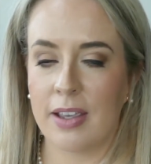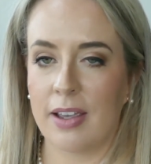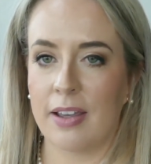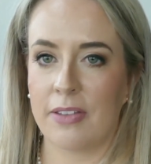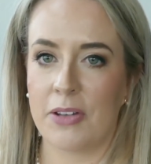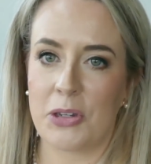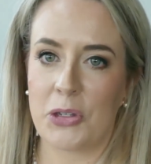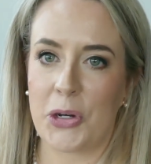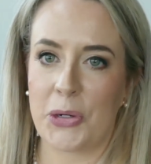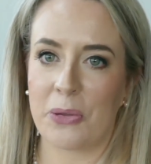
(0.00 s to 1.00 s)
those
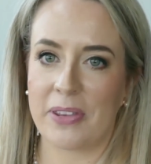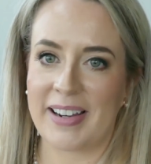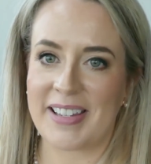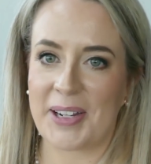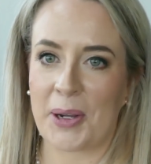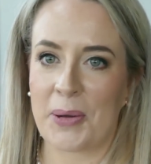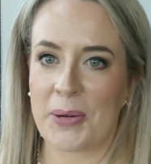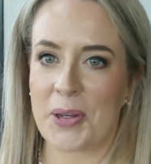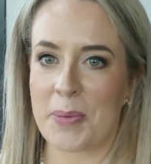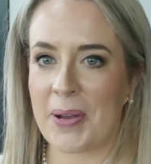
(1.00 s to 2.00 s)
internal things that go
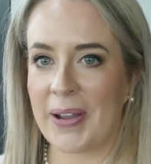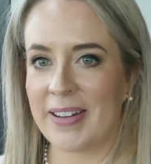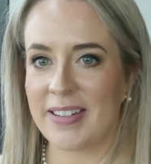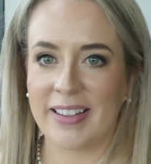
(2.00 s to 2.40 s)
on in your mind,